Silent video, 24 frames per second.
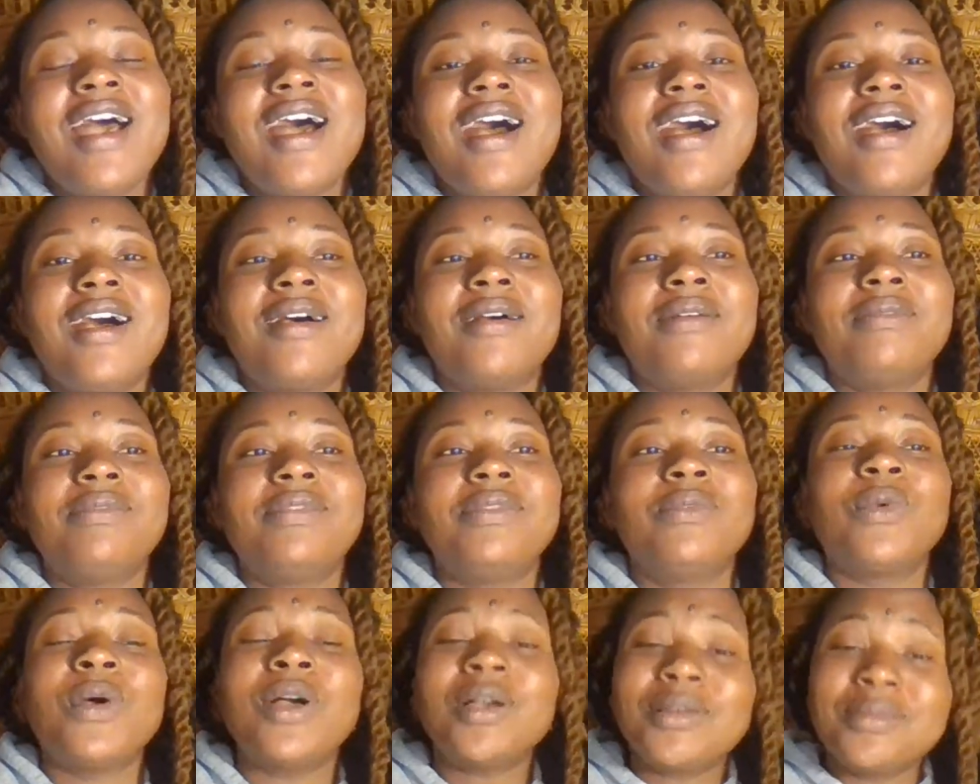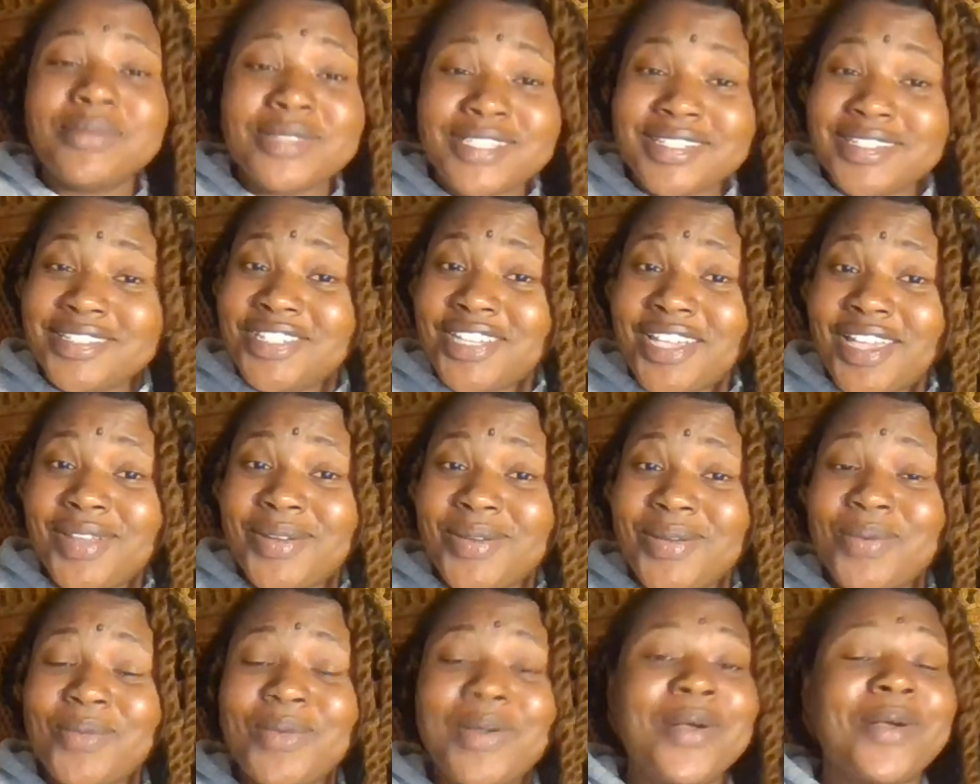Welcome to the
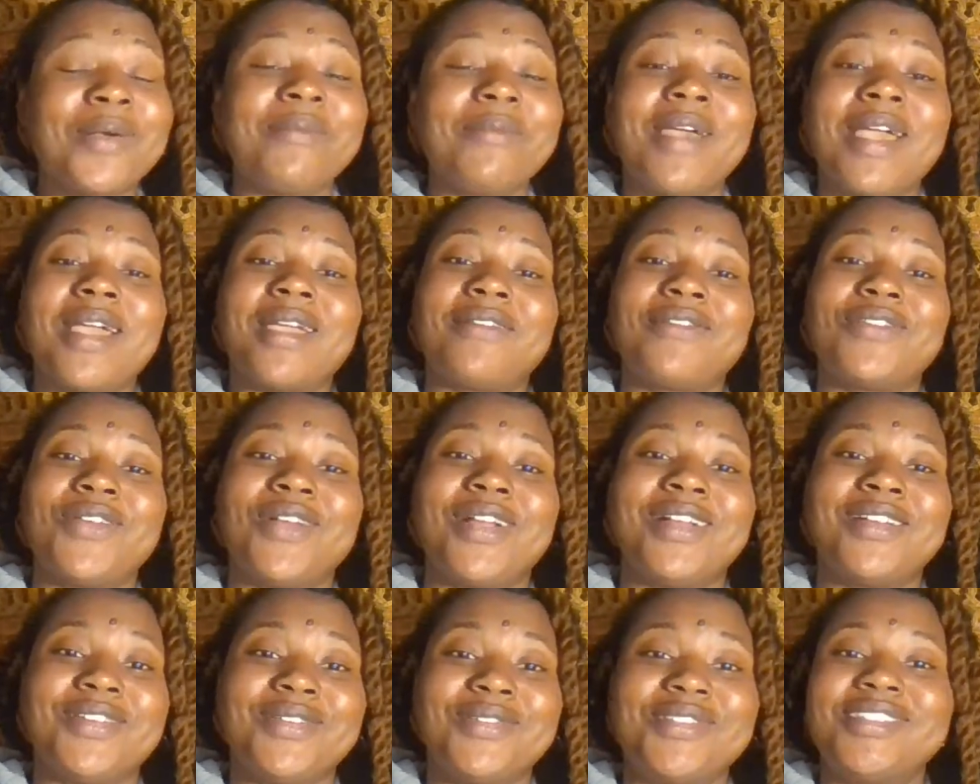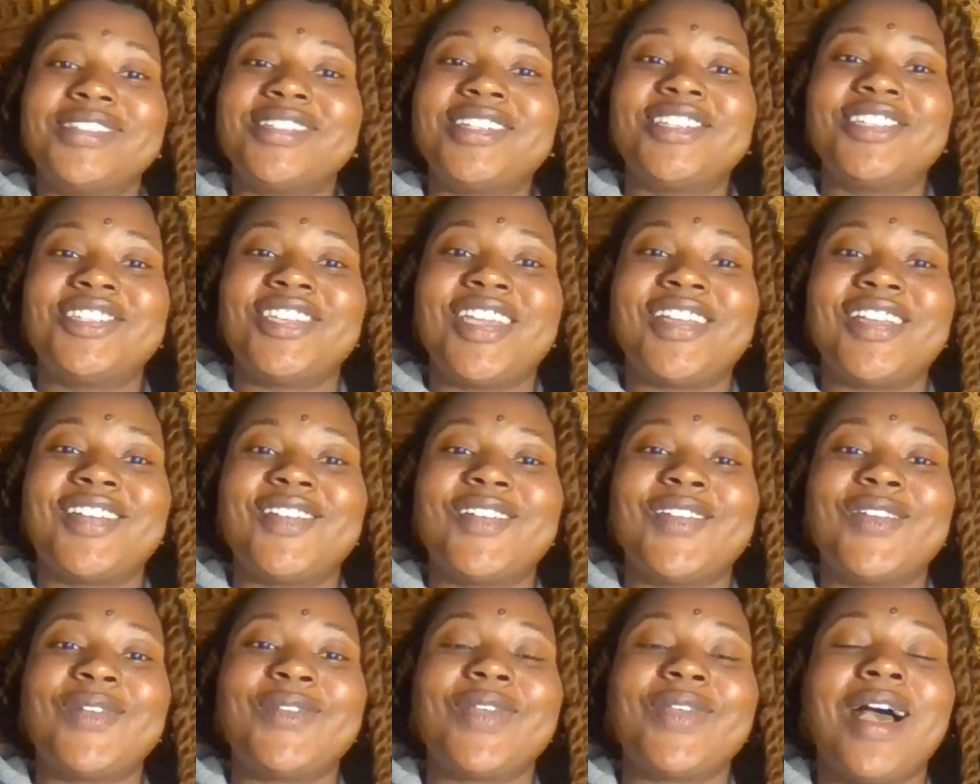channel. Welcome back if you are new to the
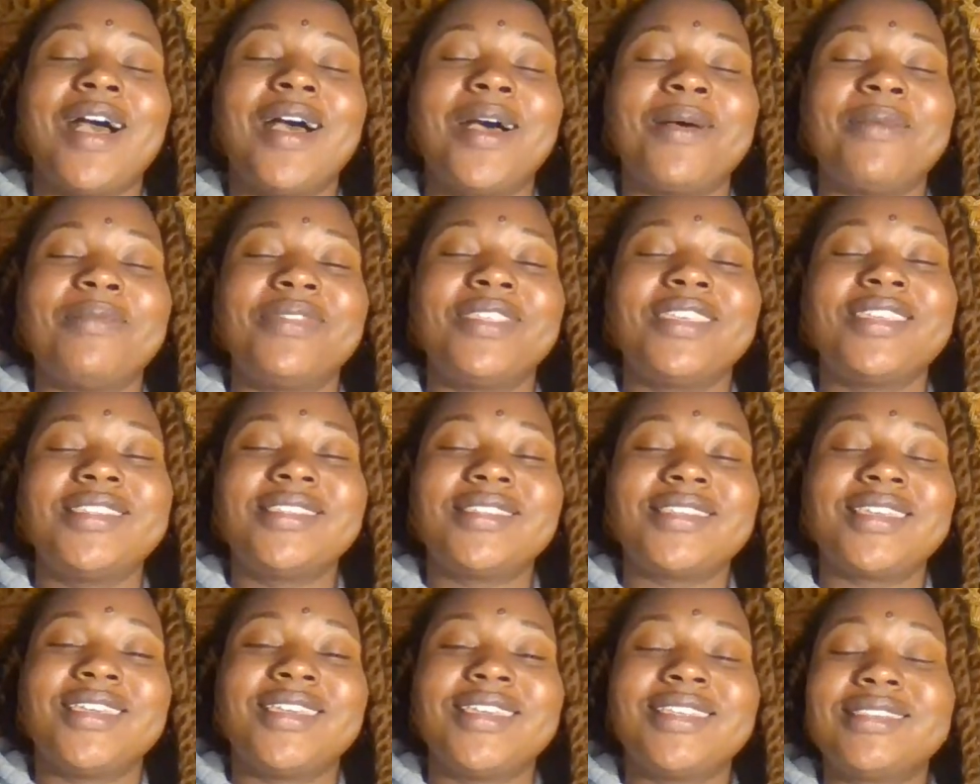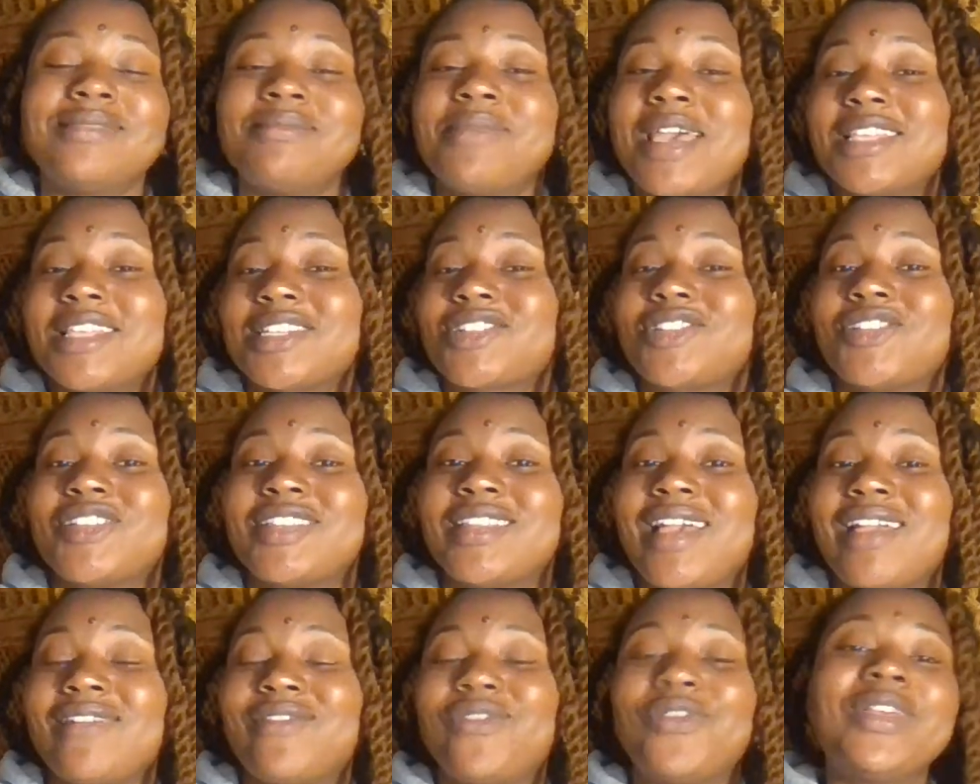channel. This is Mastering
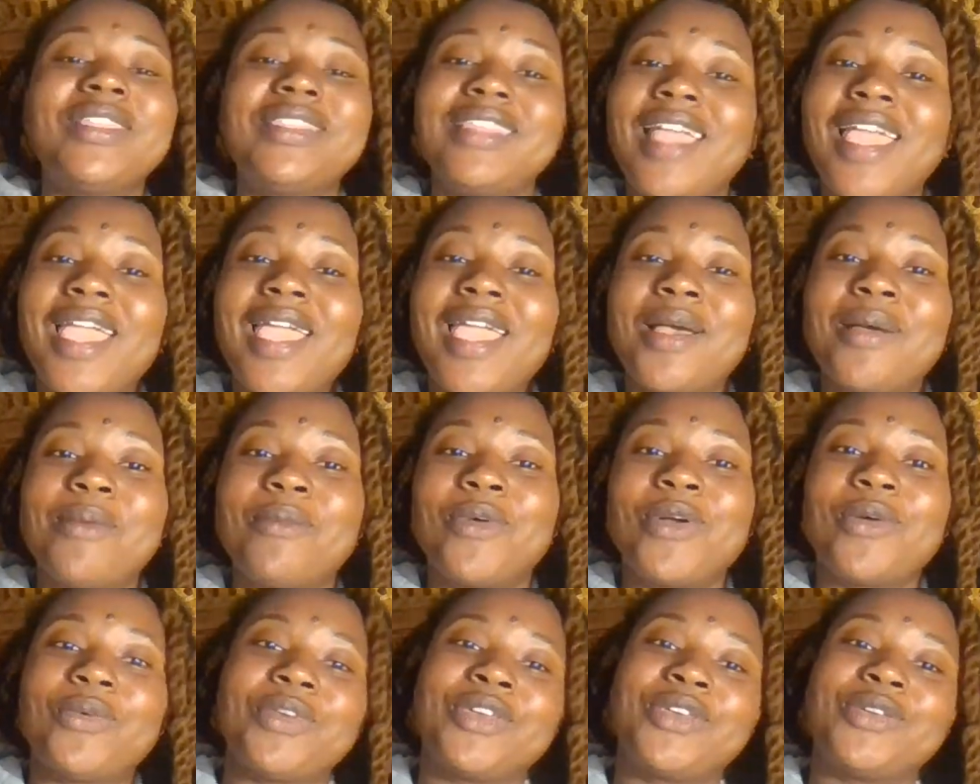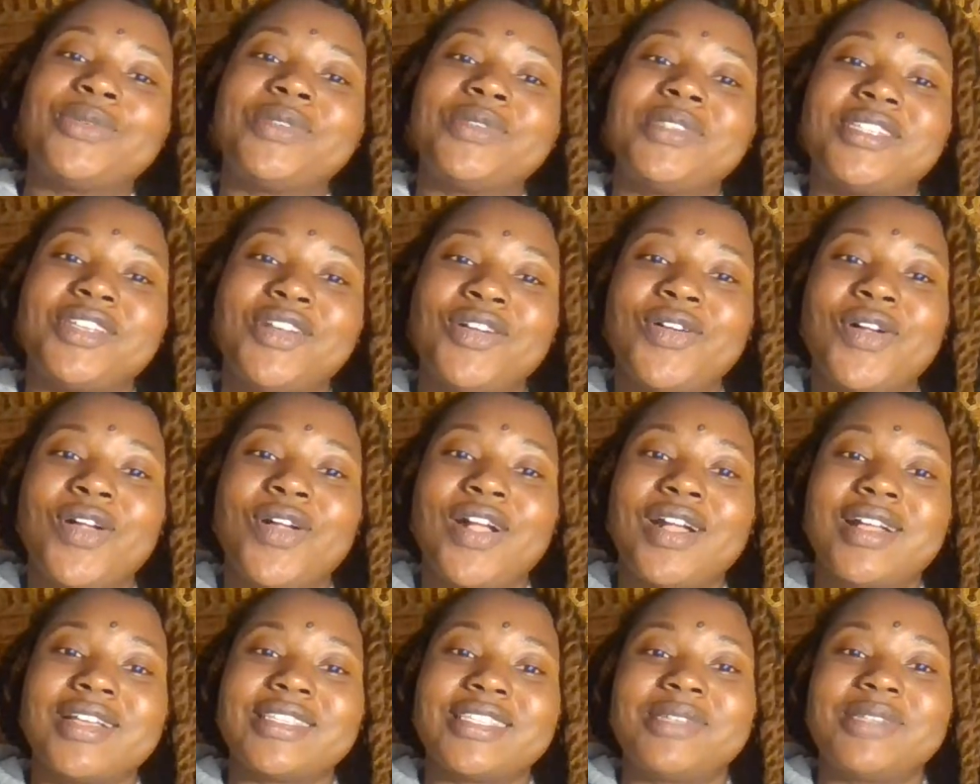Life with Am, where we use tarot
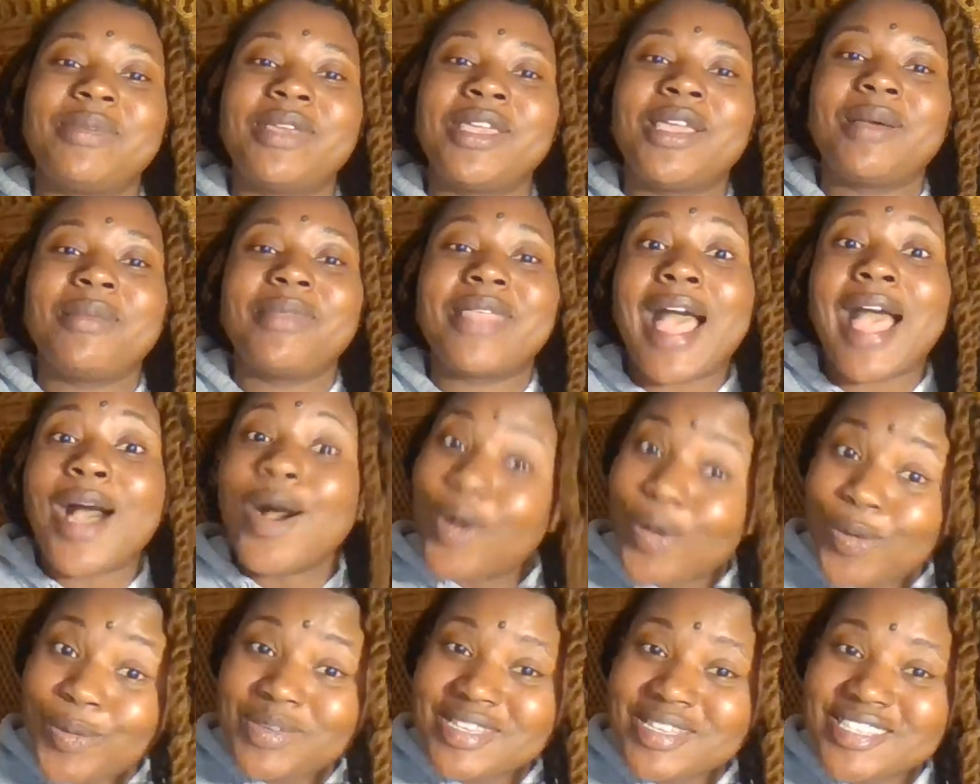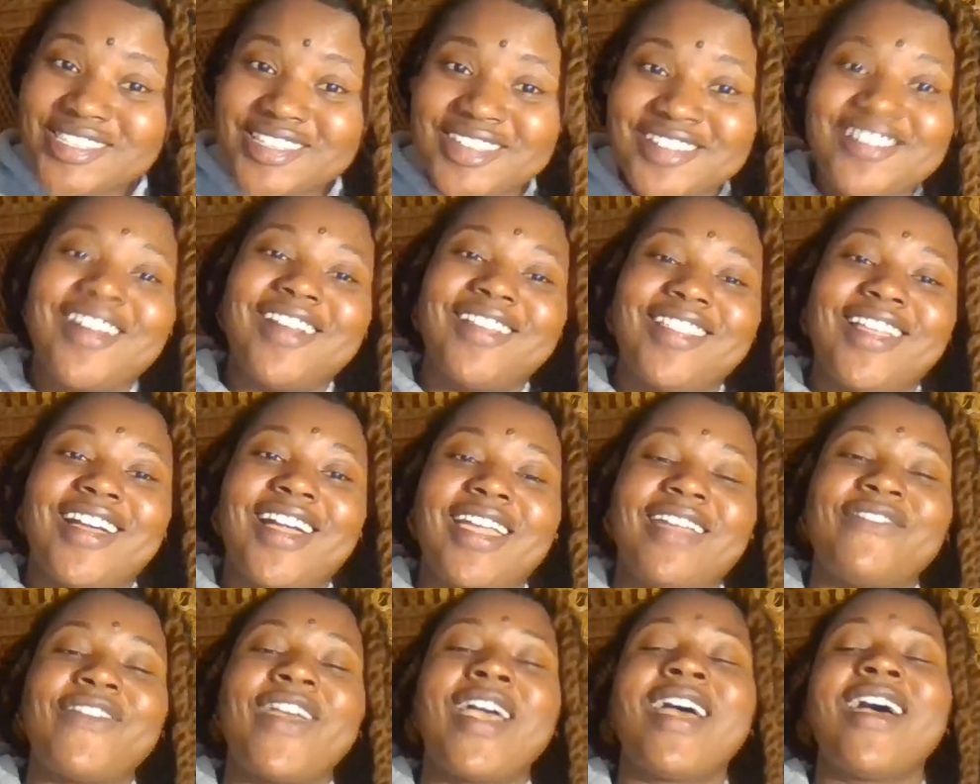cards to become the alchemist in our
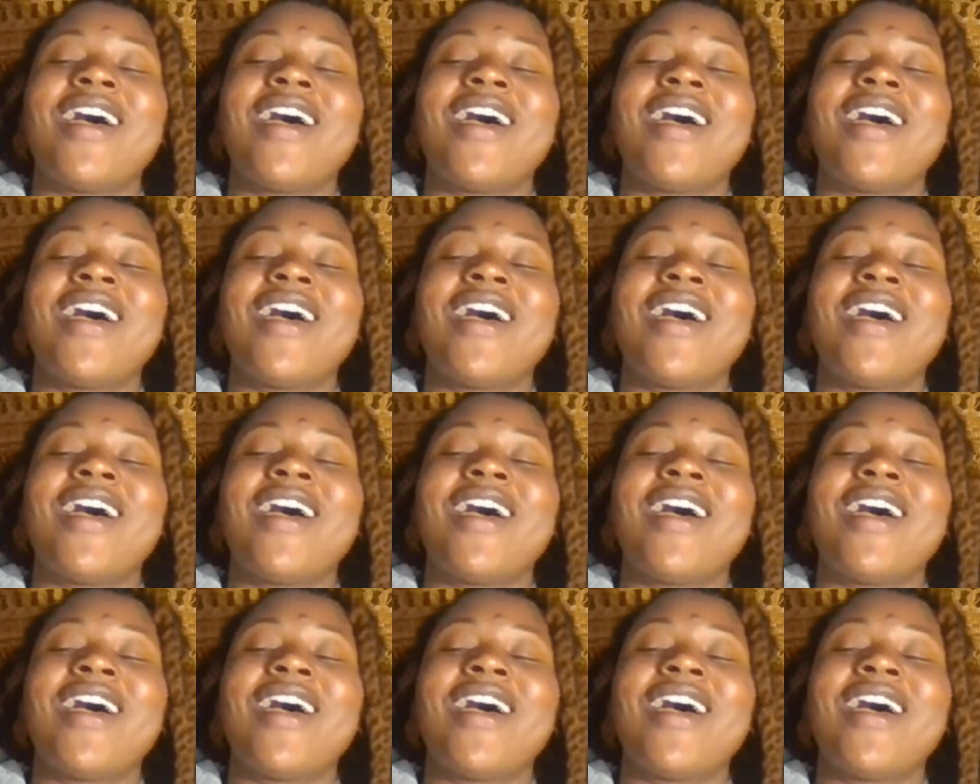life.